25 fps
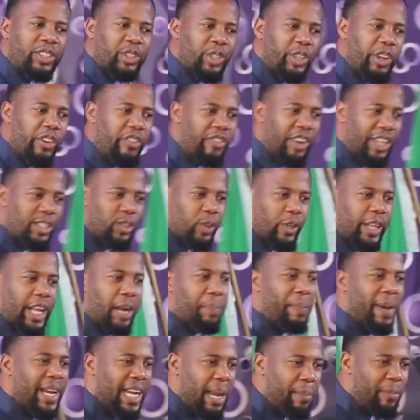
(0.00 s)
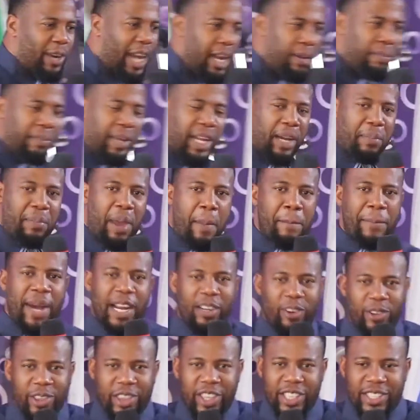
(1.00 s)
children so that my name can be
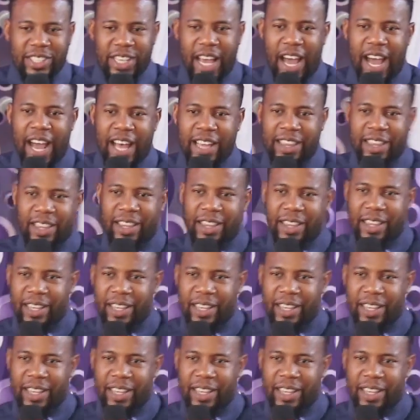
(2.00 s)
remembered on this earth.